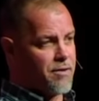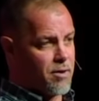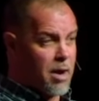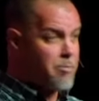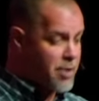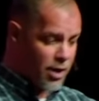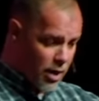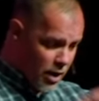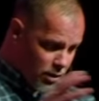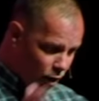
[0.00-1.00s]
It might be a
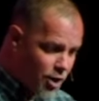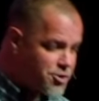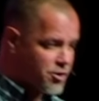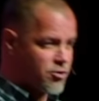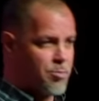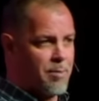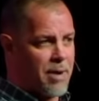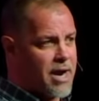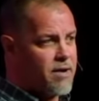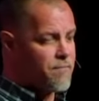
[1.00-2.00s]
larger group, it
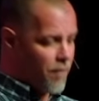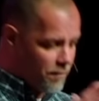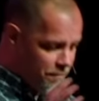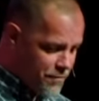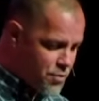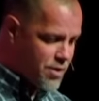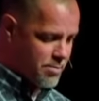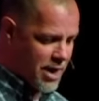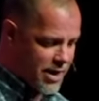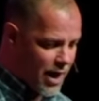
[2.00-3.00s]
might involve food, it
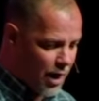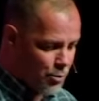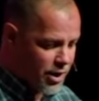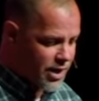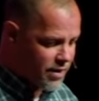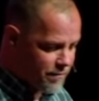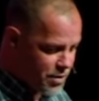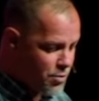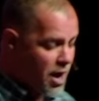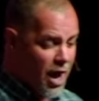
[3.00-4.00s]
might not. We're going to give
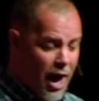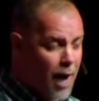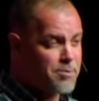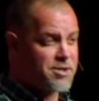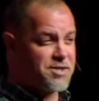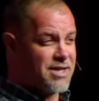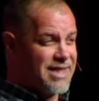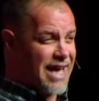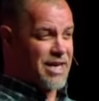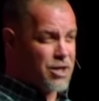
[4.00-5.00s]
you options and
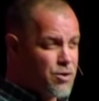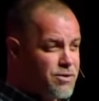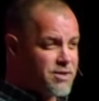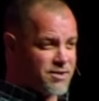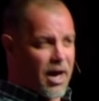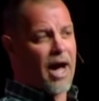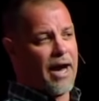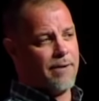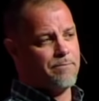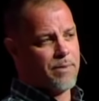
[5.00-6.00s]
let you decide.
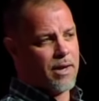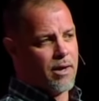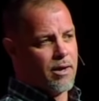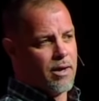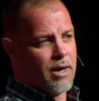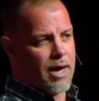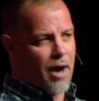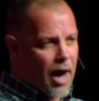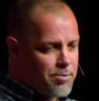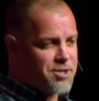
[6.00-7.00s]
An
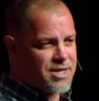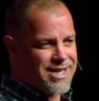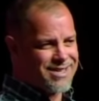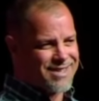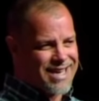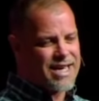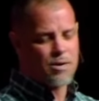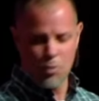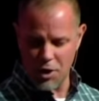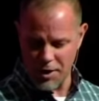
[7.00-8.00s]
option is a key
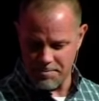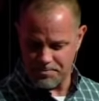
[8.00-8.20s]
word.